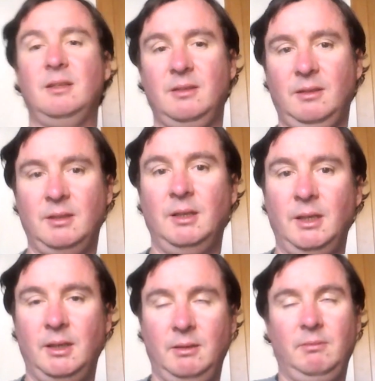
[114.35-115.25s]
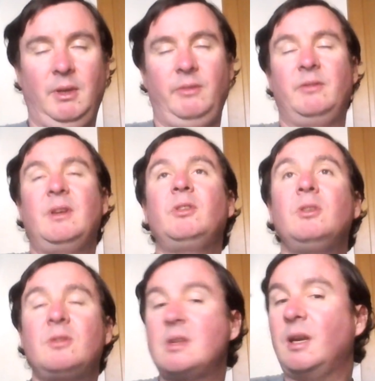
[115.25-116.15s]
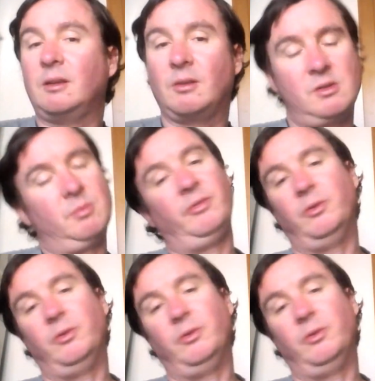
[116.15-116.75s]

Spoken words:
If you've never used the technology before,